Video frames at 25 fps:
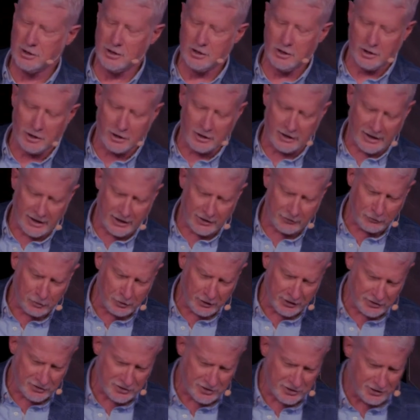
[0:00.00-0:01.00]
I have
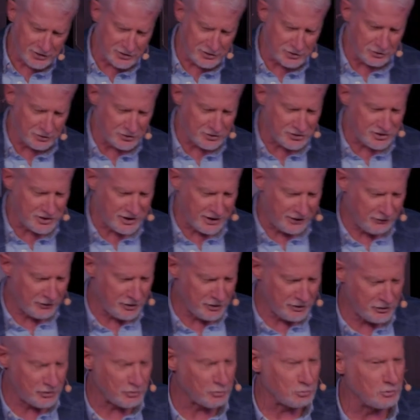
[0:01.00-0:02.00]
grandsons, they're
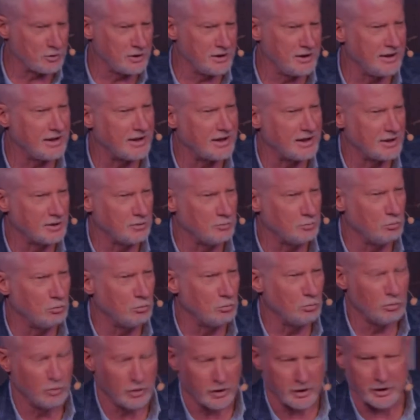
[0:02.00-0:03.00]
seven, three, and
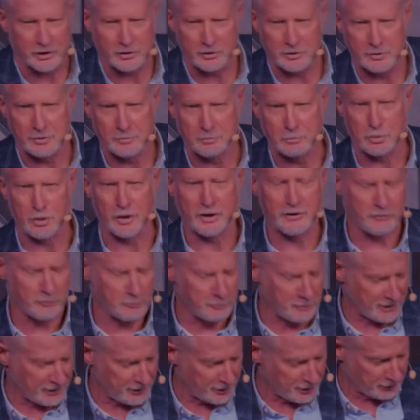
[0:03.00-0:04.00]
one. Pray for
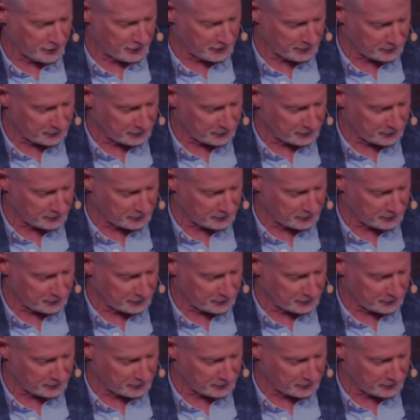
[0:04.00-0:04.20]
my daughter.